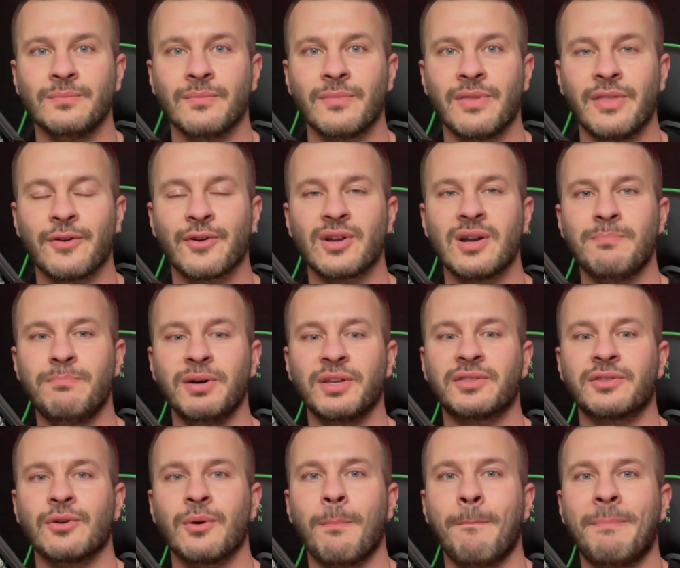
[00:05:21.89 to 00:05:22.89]
They're going to put
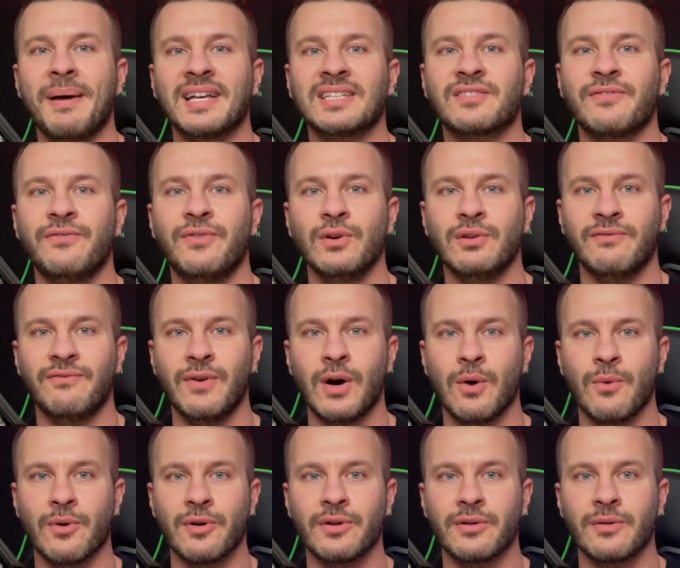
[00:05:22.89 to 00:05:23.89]
their best foot
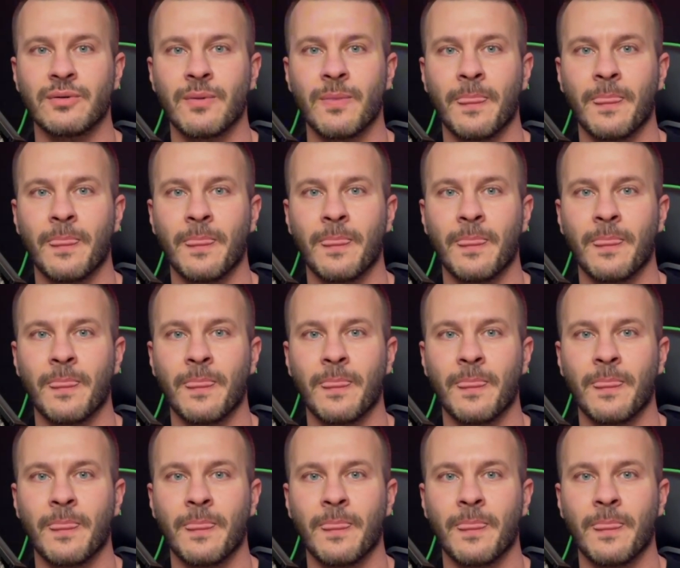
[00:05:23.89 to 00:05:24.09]
forward.